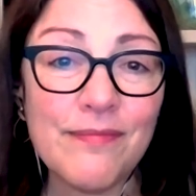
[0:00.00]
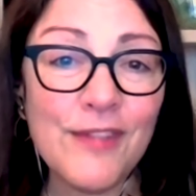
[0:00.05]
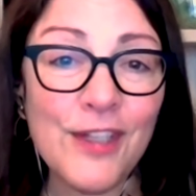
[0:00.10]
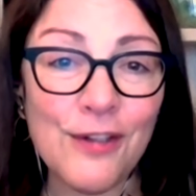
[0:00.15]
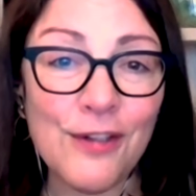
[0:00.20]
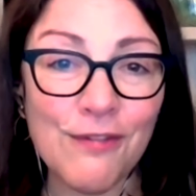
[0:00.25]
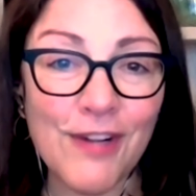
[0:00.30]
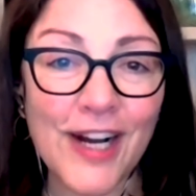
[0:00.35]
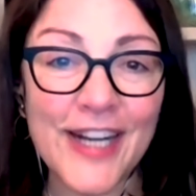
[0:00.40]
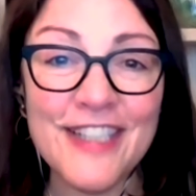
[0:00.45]

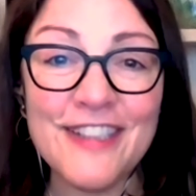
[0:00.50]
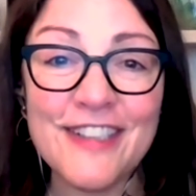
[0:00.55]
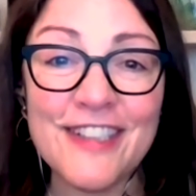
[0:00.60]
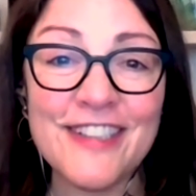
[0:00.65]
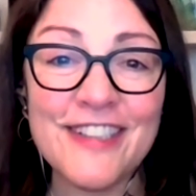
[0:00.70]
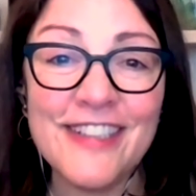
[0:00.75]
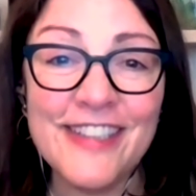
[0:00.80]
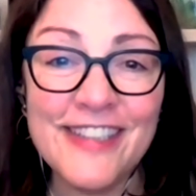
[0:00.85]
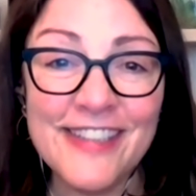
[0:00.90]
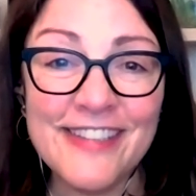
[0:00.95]

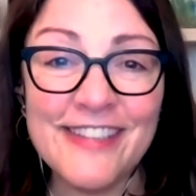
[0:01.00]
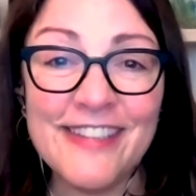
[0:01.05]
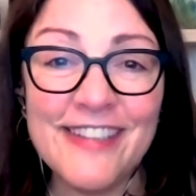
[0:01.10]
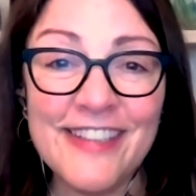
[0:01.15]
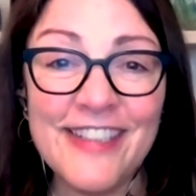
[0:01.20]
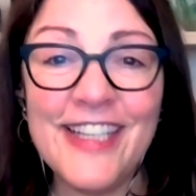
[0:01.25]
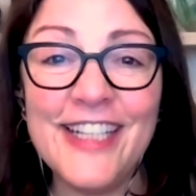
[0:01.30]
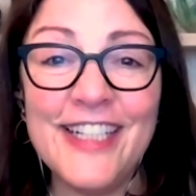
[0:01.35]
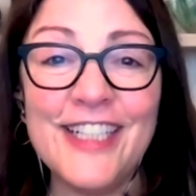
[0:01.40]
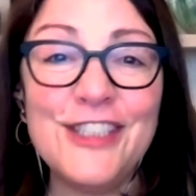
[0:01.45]
rights
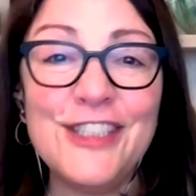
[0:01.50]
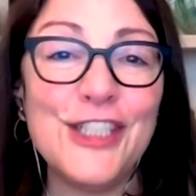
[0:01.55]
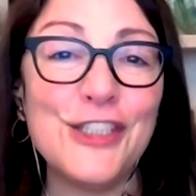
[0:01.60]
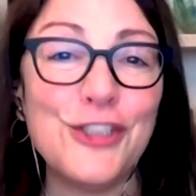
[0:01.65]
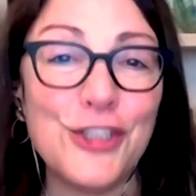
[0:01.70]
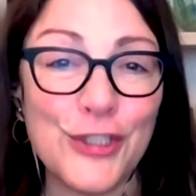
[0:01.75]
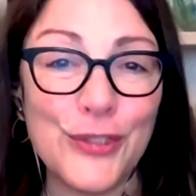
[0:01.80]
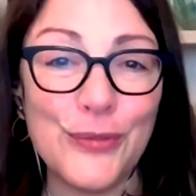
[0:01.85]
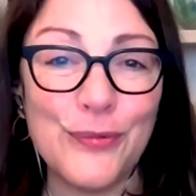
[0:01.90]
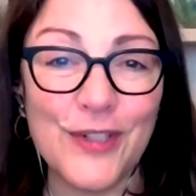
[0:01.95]
in a
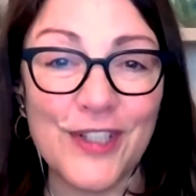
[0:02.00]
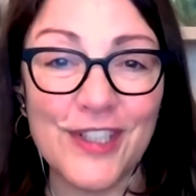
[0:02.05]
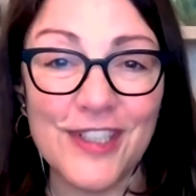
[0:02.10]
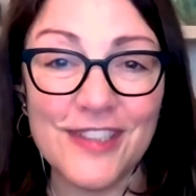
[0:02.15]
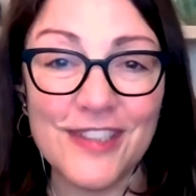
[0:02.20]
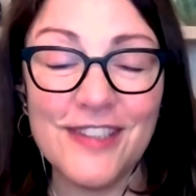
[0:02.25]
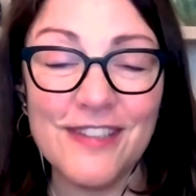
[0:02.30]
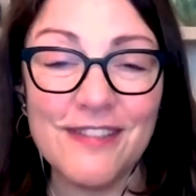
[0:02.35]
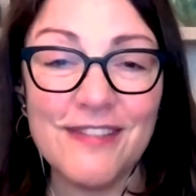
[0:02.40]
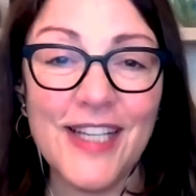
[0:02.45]
digital
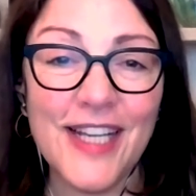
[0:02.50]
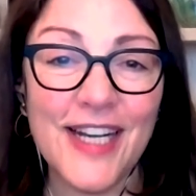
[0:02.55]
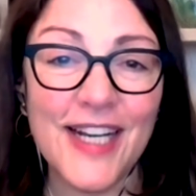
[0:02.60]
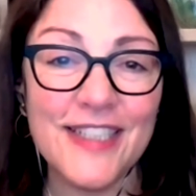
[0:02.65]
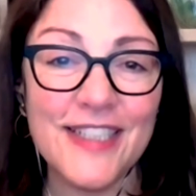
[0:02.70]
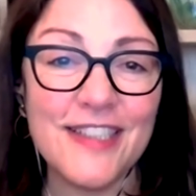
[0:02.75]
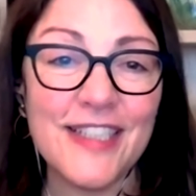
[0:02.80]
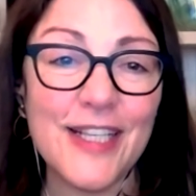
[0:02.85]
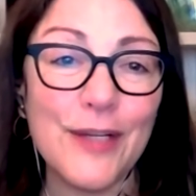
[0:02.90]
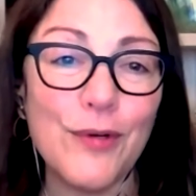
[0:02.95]
world. And
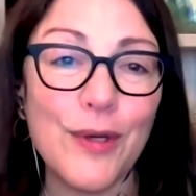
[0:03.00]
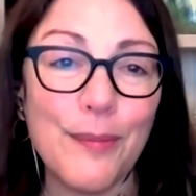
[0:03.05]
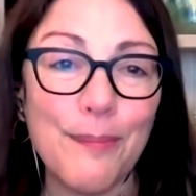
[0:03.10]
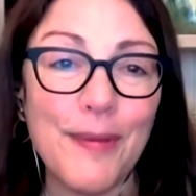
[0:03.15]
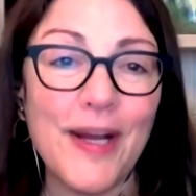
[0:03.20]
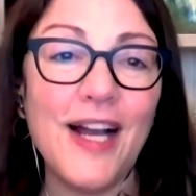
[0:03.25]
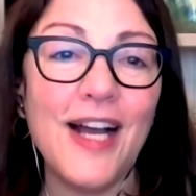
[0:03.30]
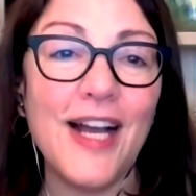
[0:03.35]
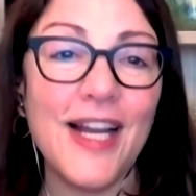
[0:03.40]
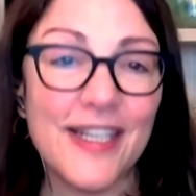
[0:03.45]
I'd say we're
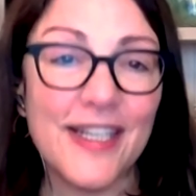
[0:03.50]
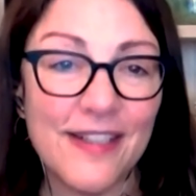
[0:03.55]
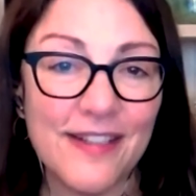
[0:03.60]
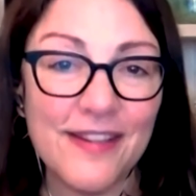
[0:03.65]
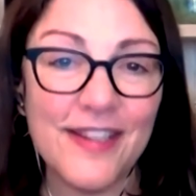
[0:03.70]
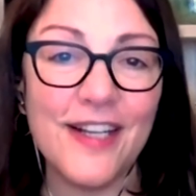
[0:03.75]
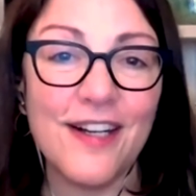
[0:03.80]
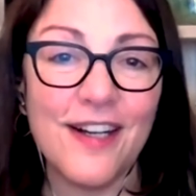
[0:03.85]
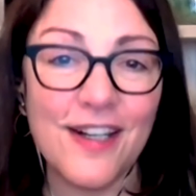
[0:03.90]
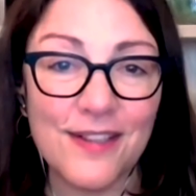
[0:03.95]
behind
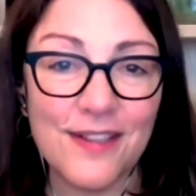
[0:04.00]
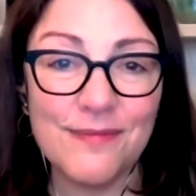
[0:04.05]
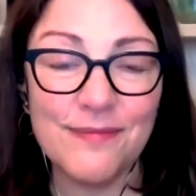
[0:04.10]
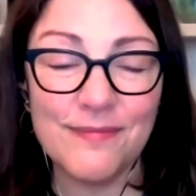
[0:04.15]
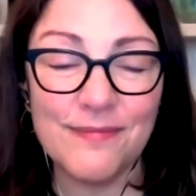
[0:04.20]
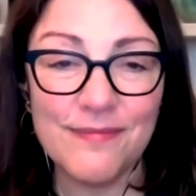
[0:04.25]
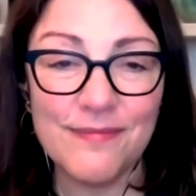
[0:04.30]
there.